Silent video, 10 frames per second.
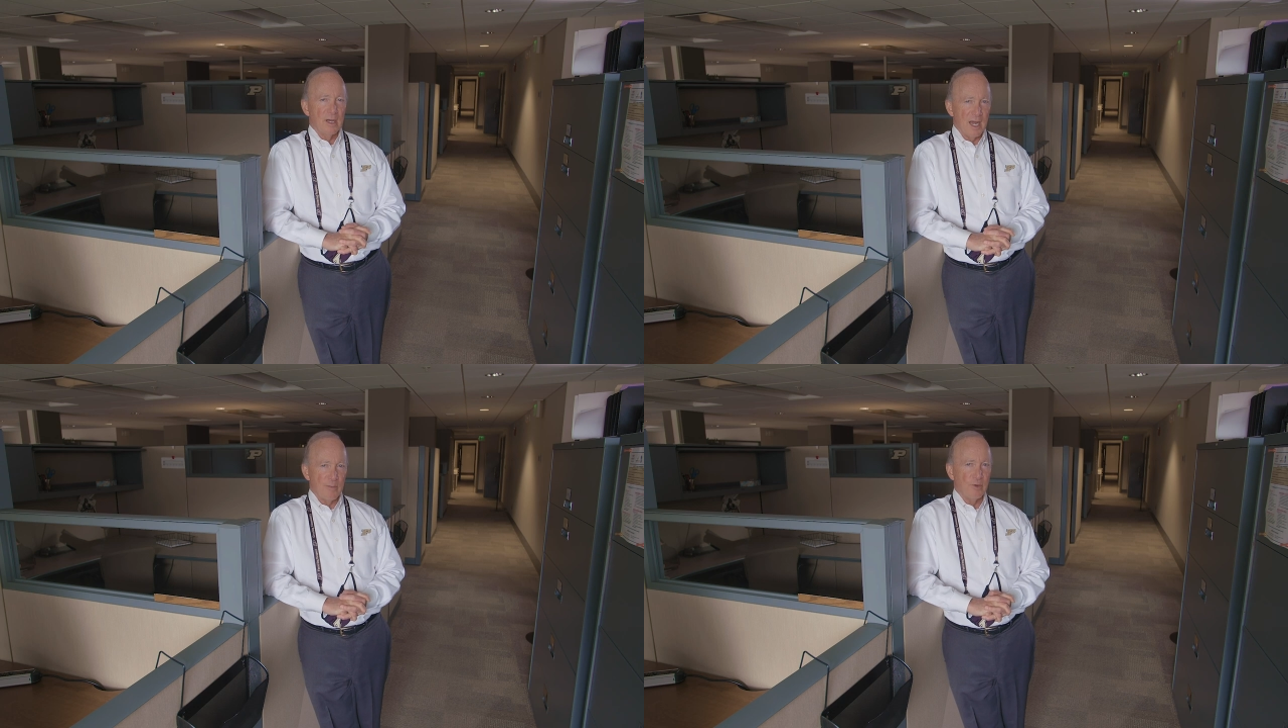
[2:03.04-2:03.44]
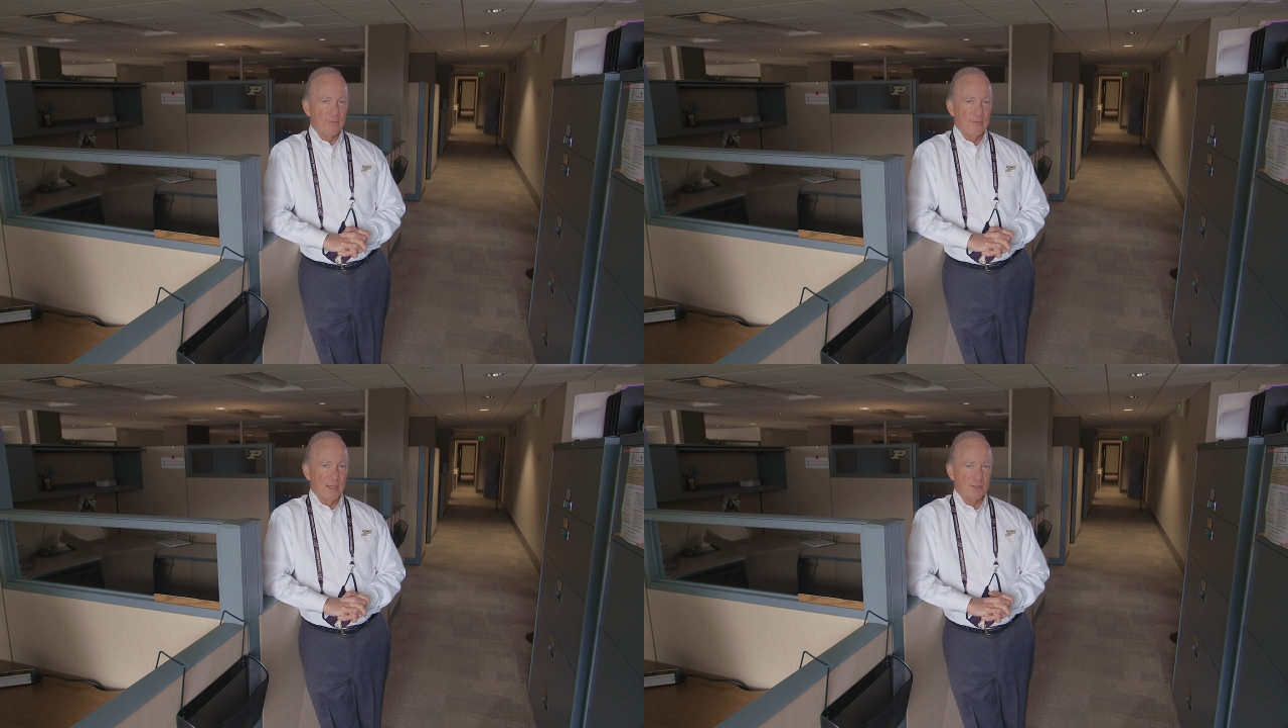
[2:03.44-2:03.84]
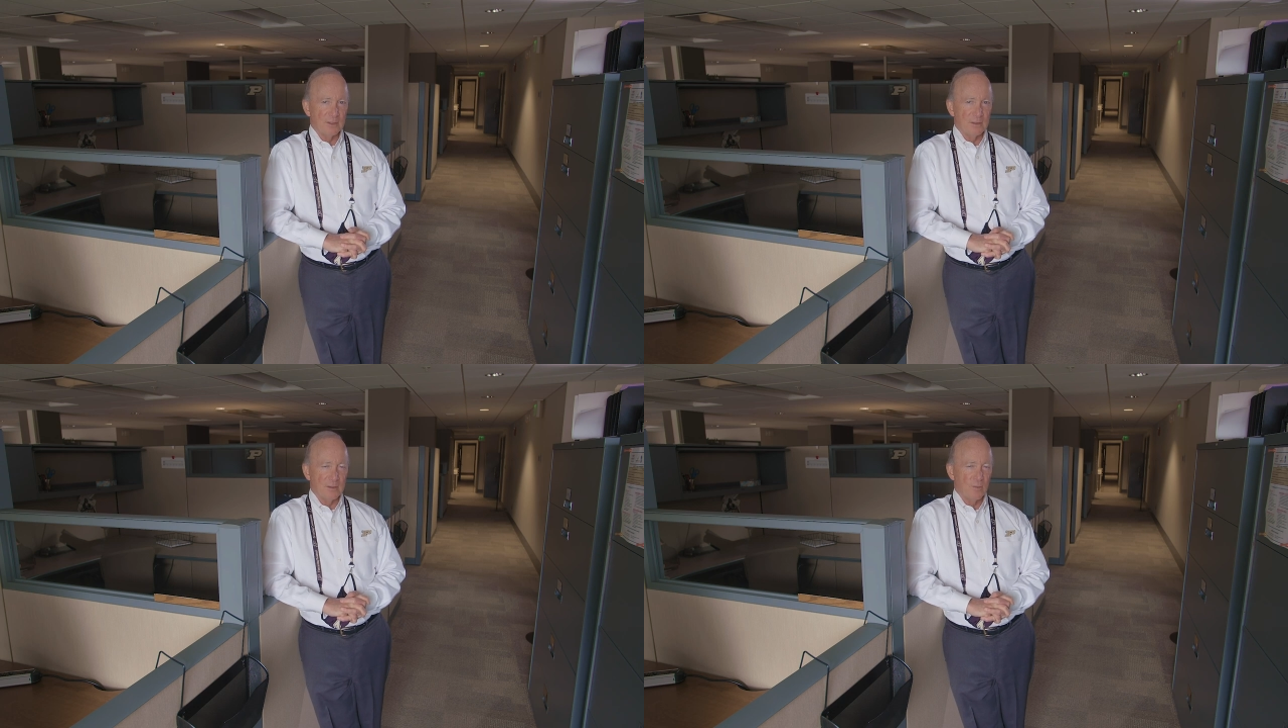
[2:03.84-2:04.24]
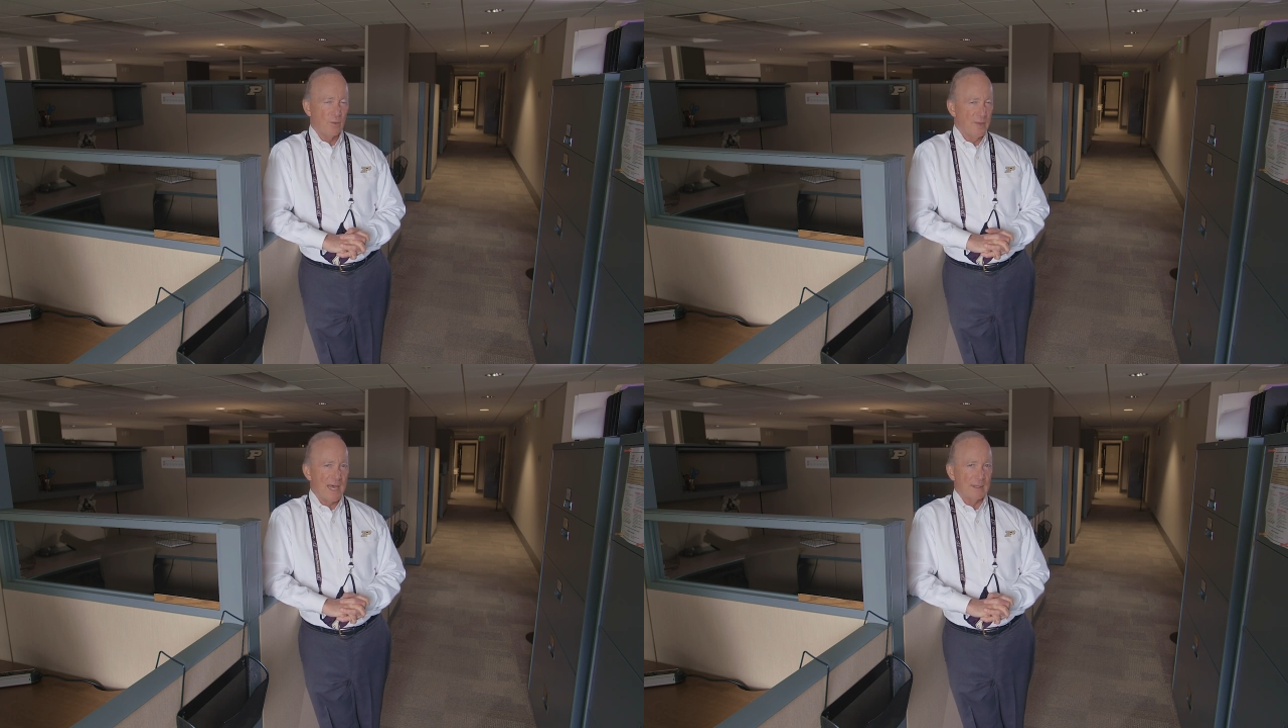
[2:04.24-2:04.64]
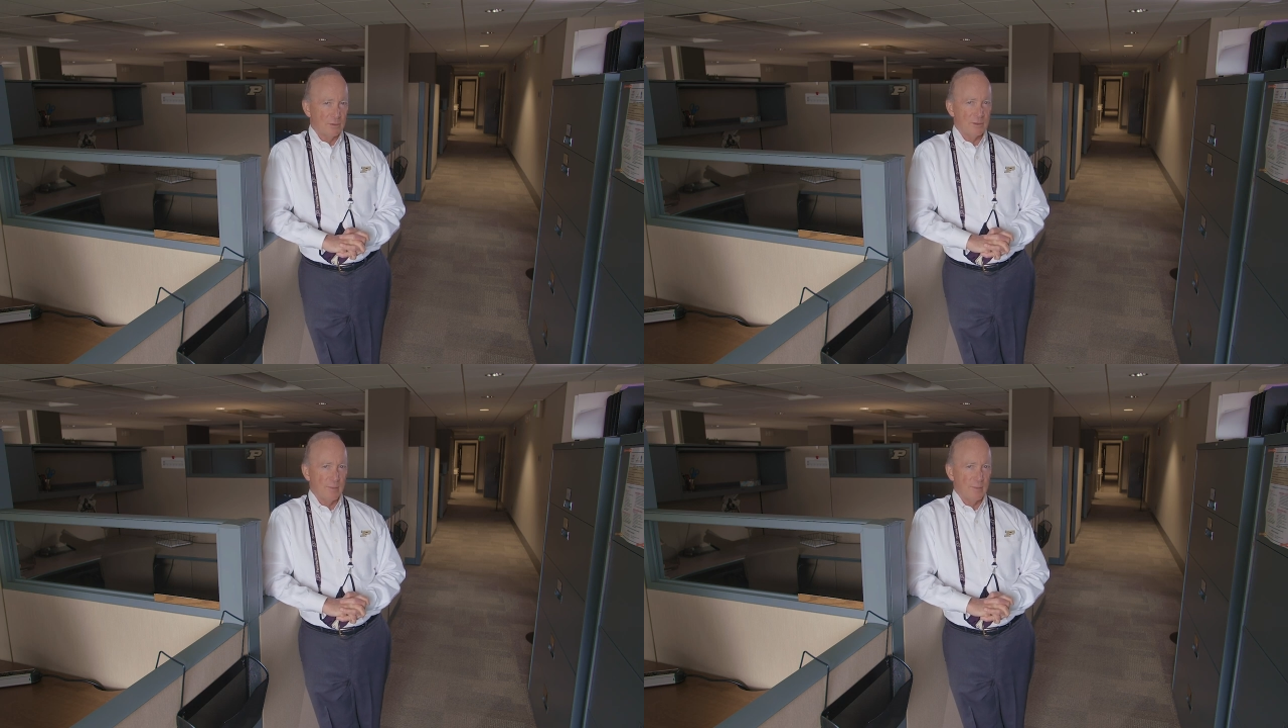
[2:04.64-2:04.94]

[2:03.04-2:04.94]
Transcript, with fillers: hybrid fashion where that looks